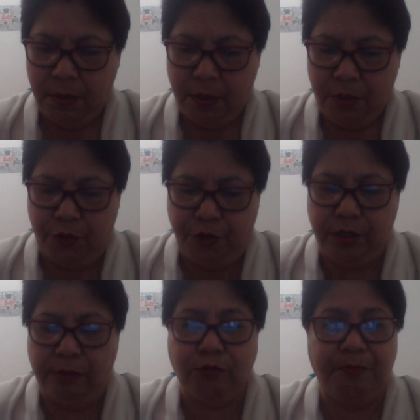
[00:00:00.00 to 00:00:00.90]
You don't
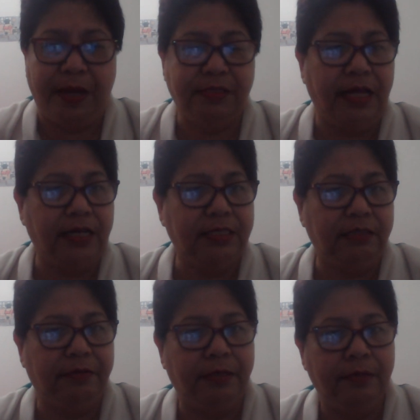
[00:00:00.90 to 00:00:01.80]
have to pay
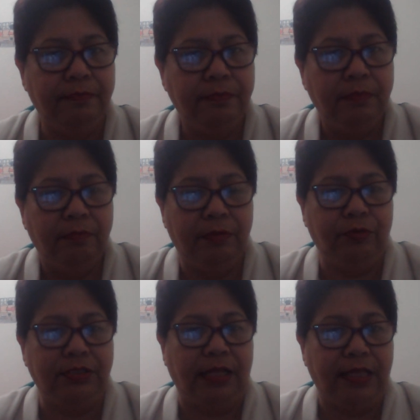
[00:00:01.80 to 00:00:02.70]
taxes
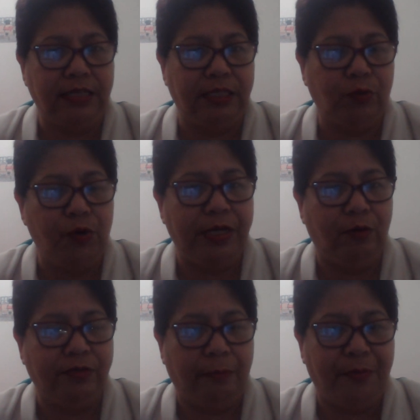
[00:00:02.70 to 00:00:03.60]
because the tax is already
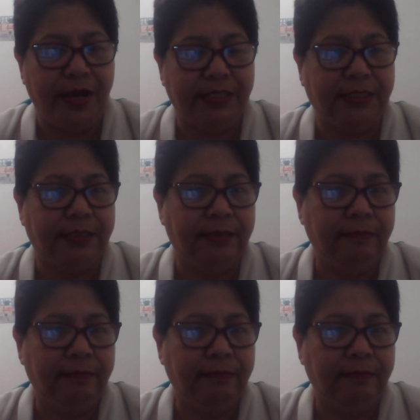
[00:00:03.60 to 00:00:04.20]
on the price.